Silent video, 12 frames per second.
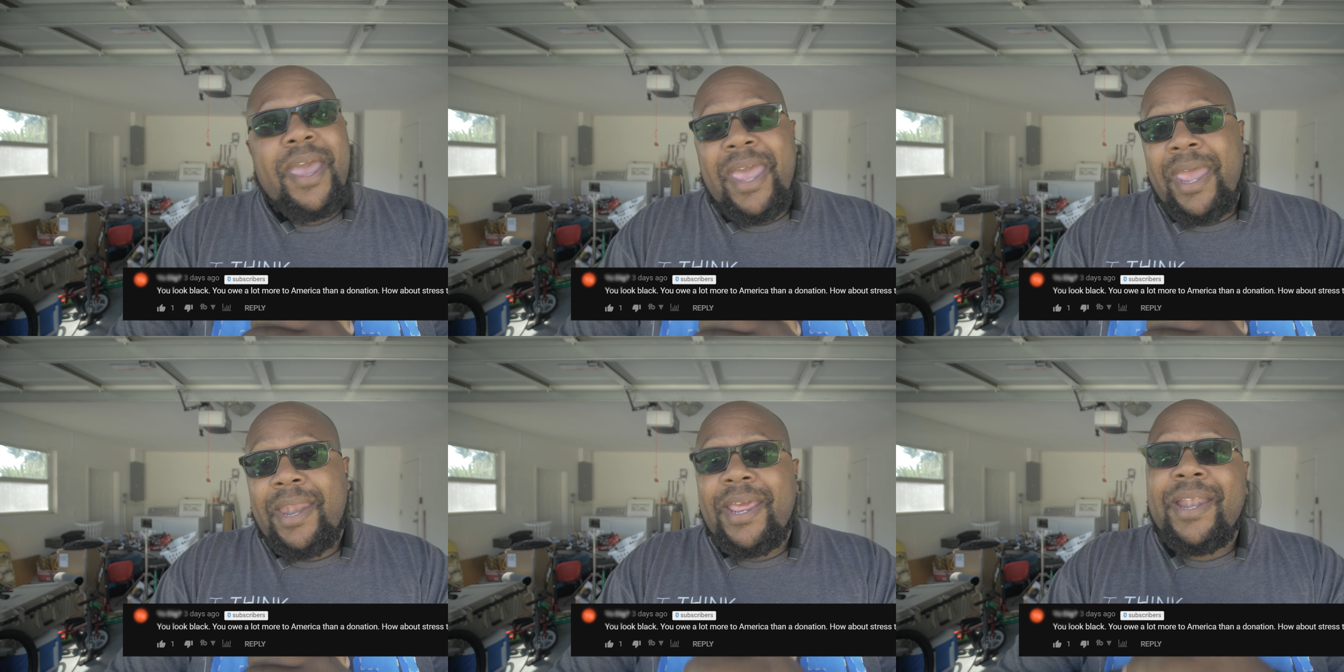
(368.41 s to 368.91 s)

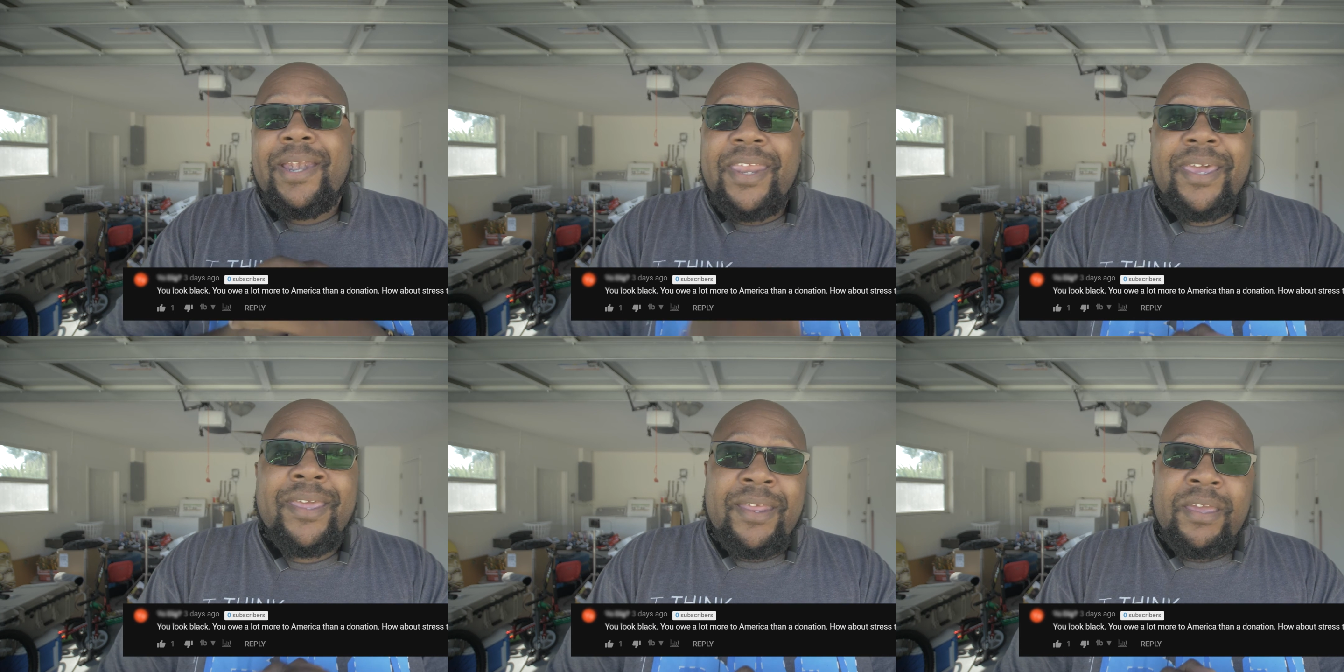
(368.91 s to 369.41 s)
and
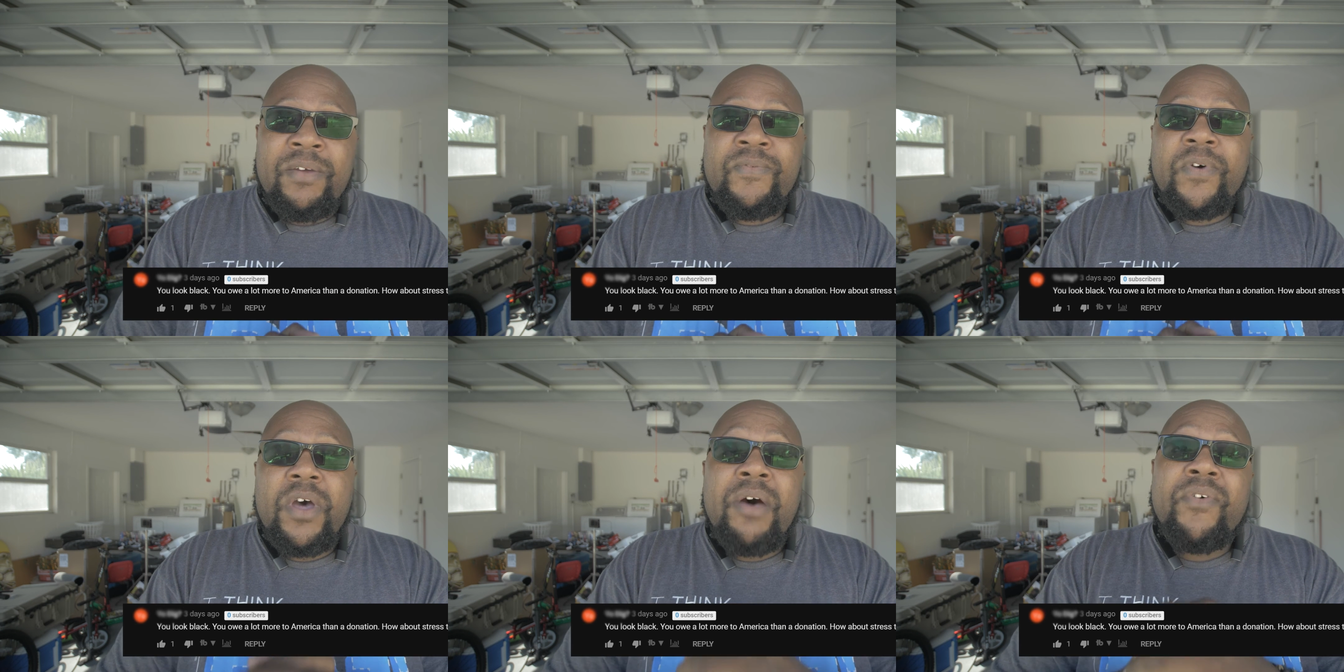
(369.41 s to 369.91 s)

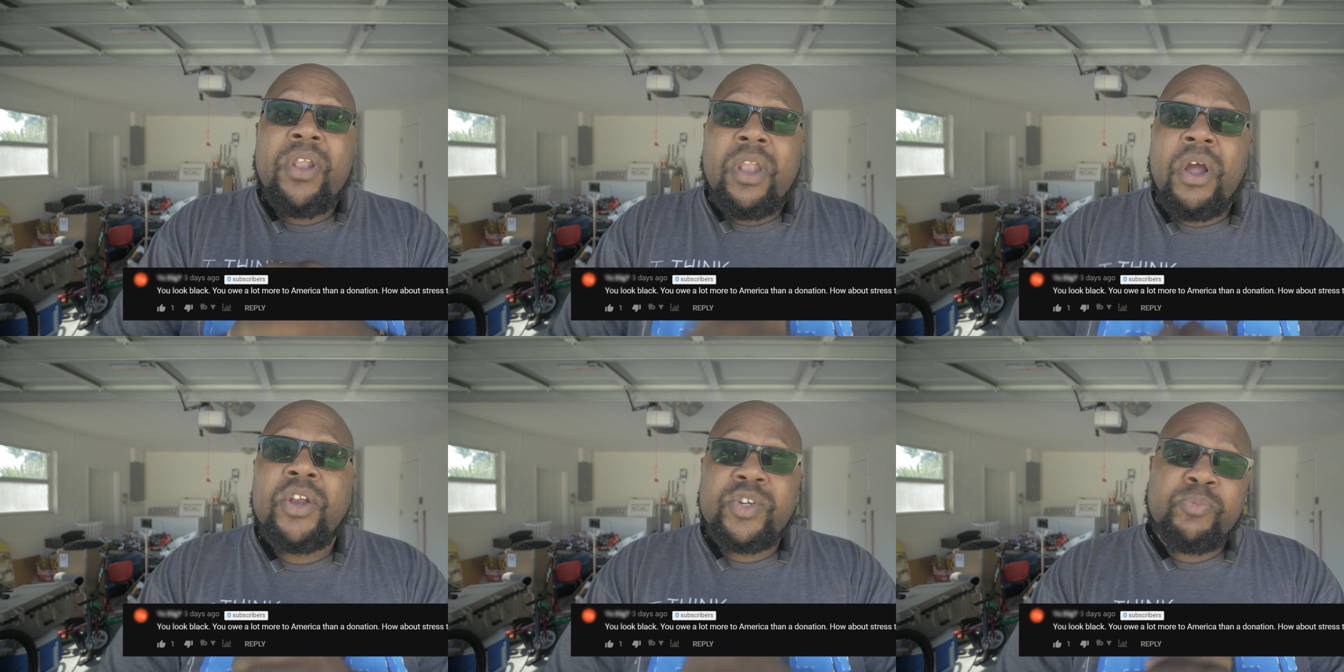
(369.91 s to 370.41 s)
indicative of a
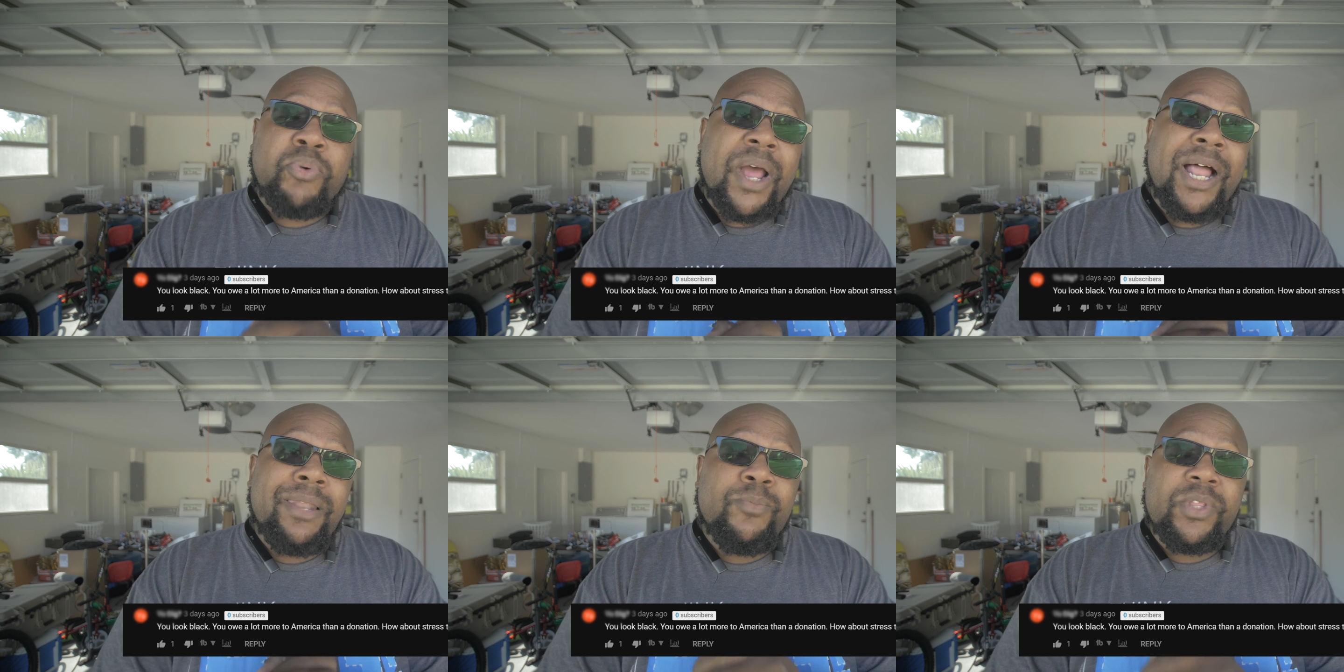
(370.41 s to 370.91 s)
larger
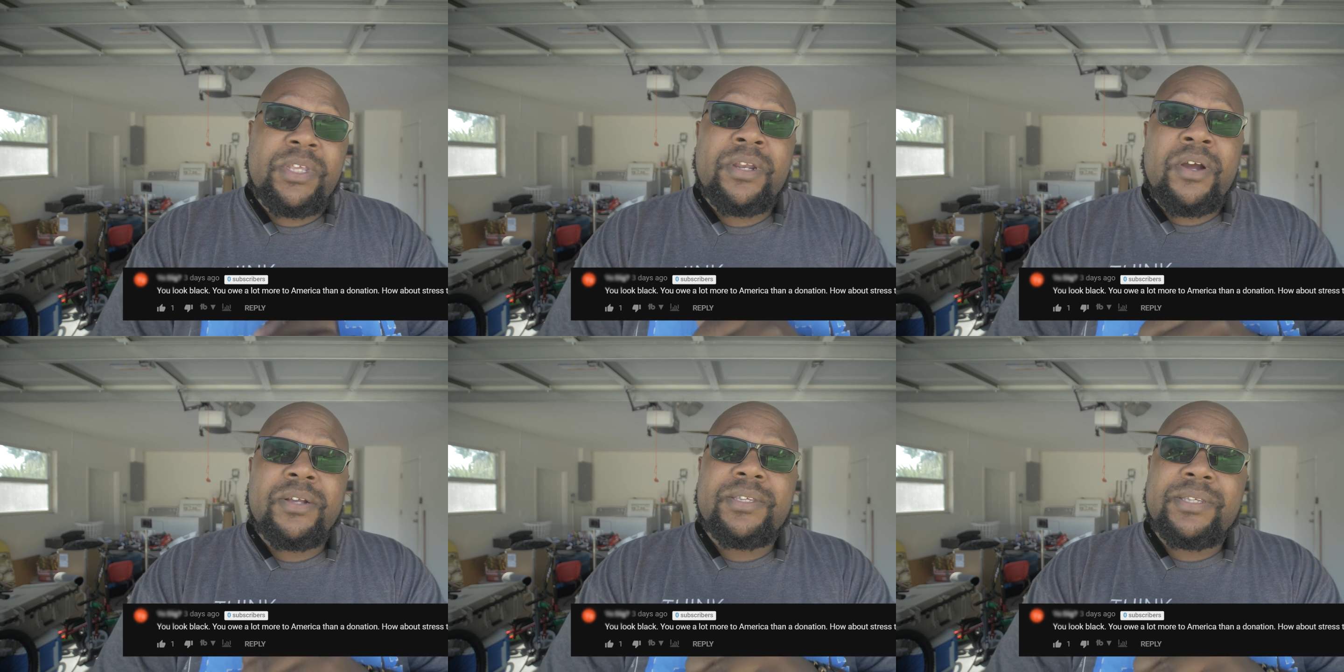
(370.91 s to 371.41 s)
problem within
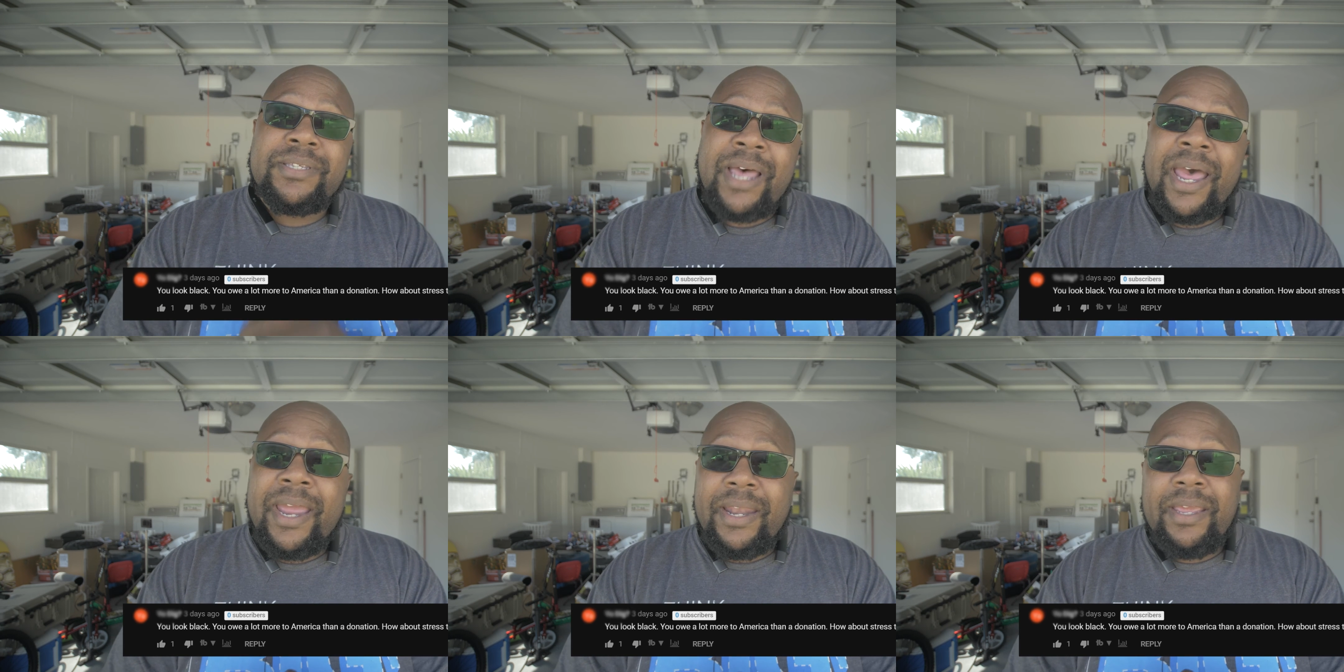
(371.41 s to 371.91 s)
our
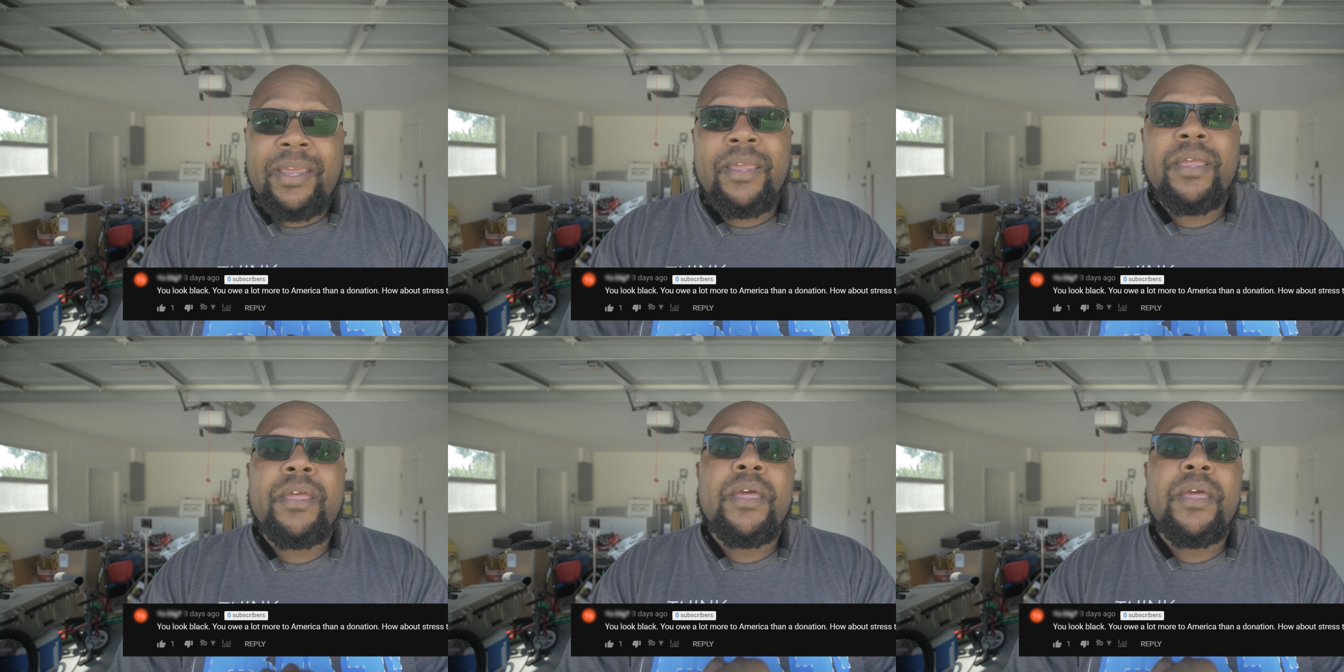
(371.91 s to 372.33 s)
society,